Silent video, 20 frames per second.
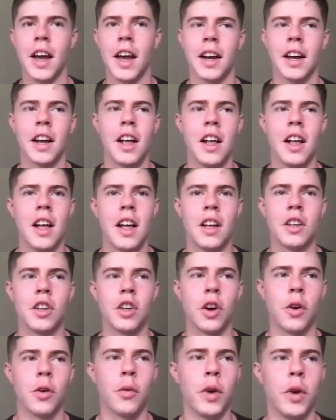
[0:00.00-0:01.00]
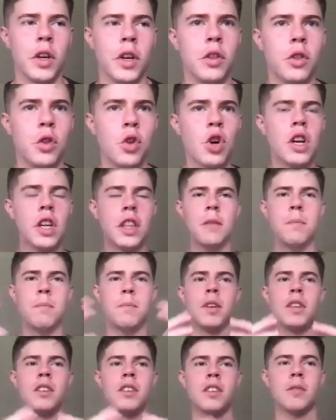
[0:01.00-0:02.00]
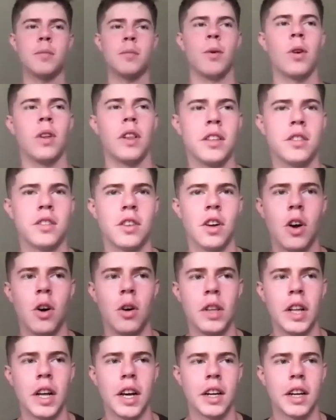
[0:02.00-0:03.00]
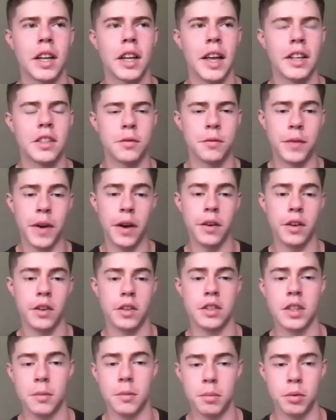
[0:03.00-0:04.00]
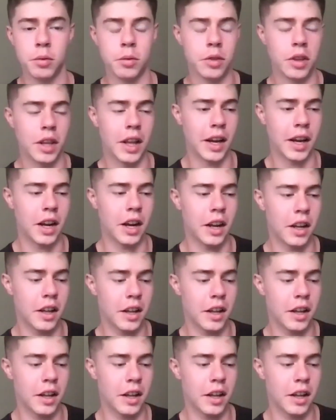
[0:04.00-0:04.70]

like you know when you look at the business model as a whole like it's very simple like